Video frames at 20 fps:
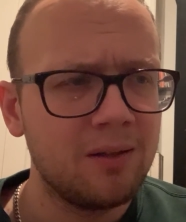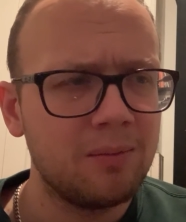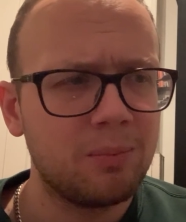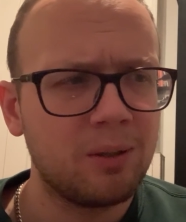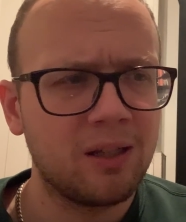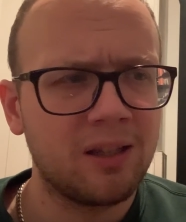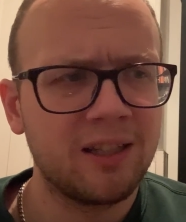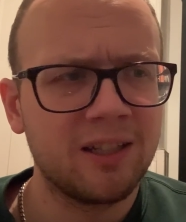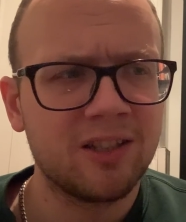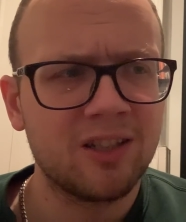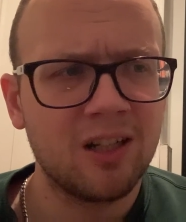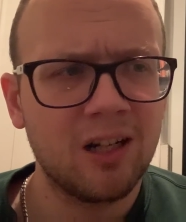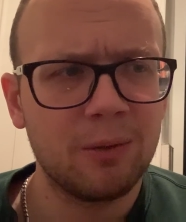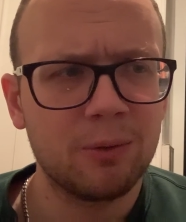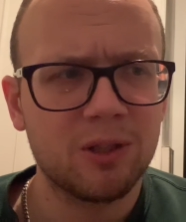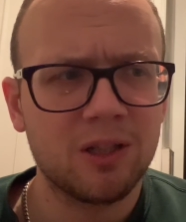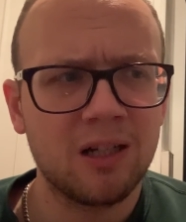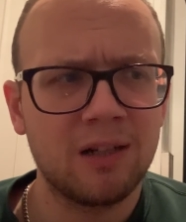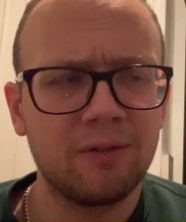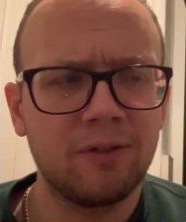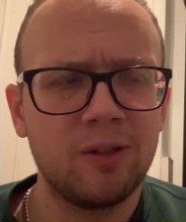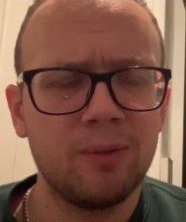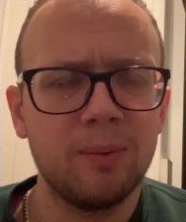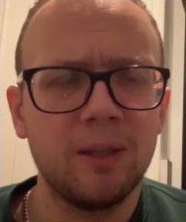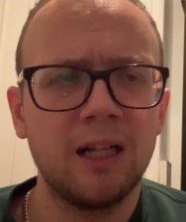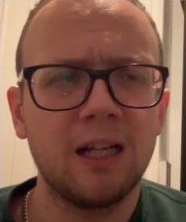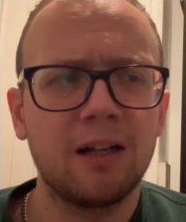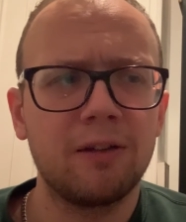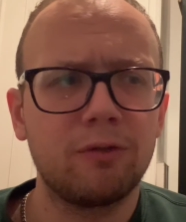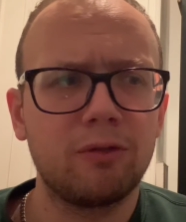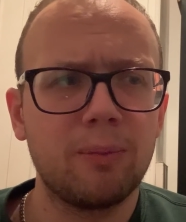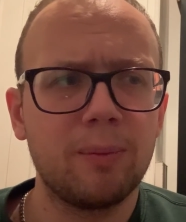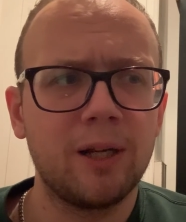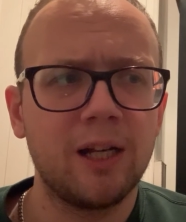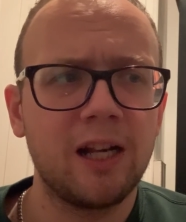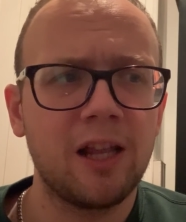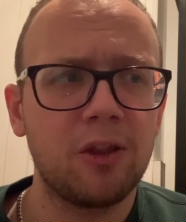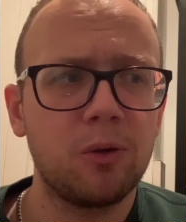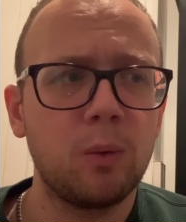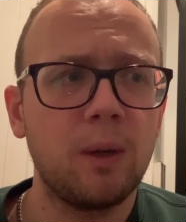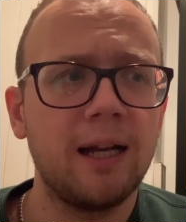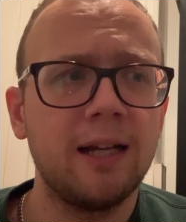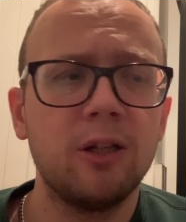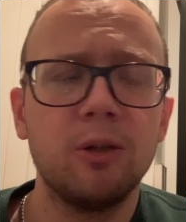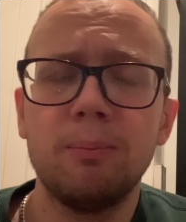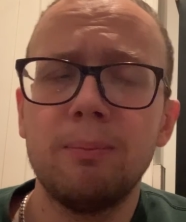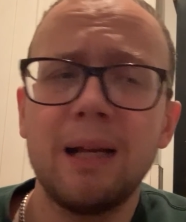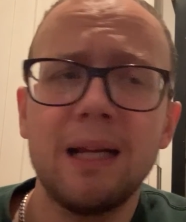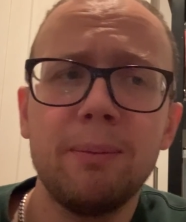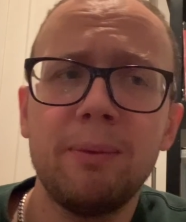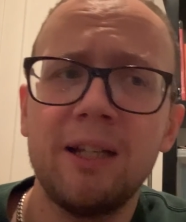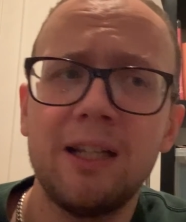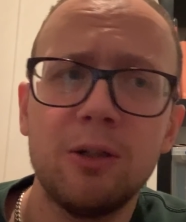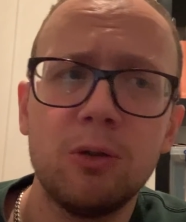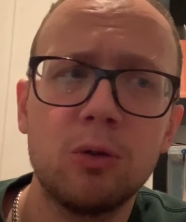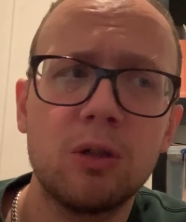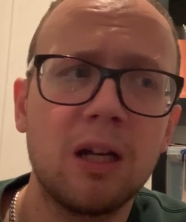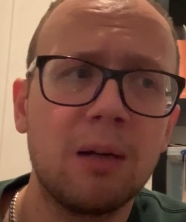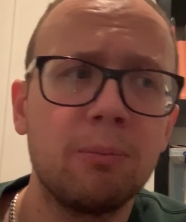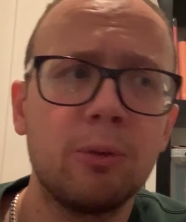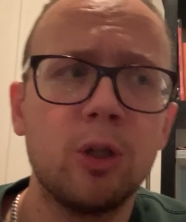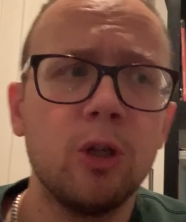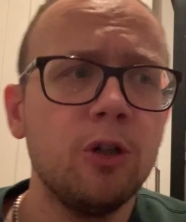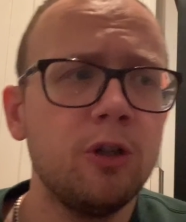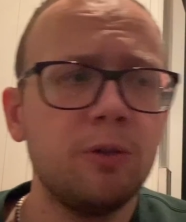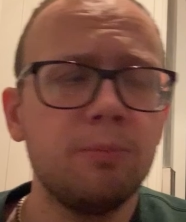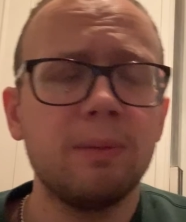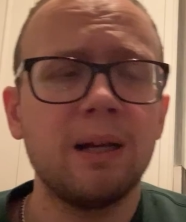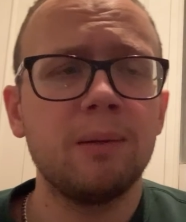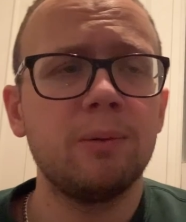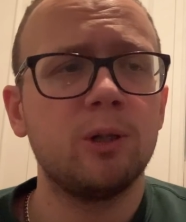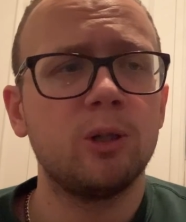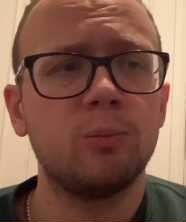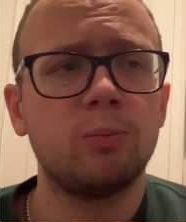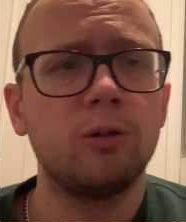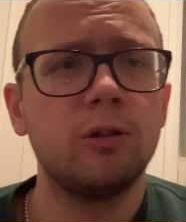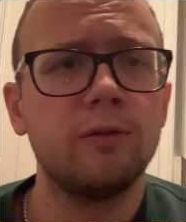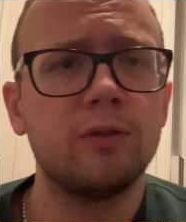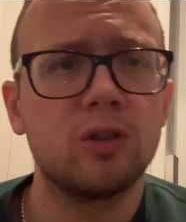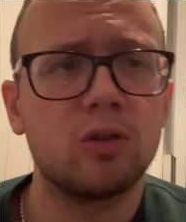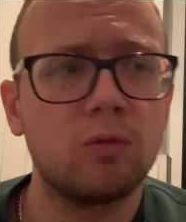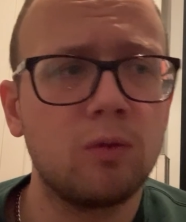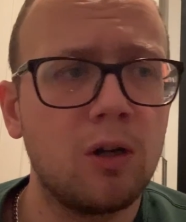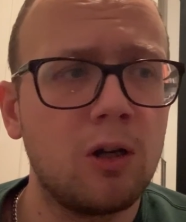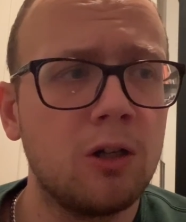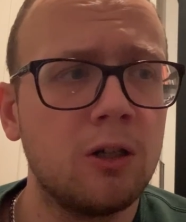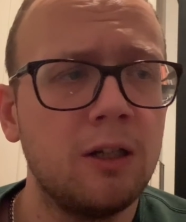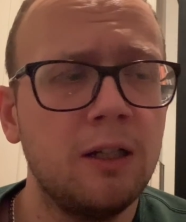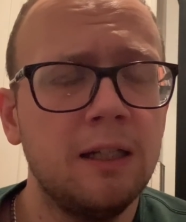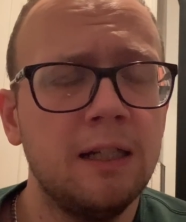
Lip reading: But I think tonight was kind of humiliating for him in another way. Look, maybe he'll come good. Maybe he'll prove us wrong.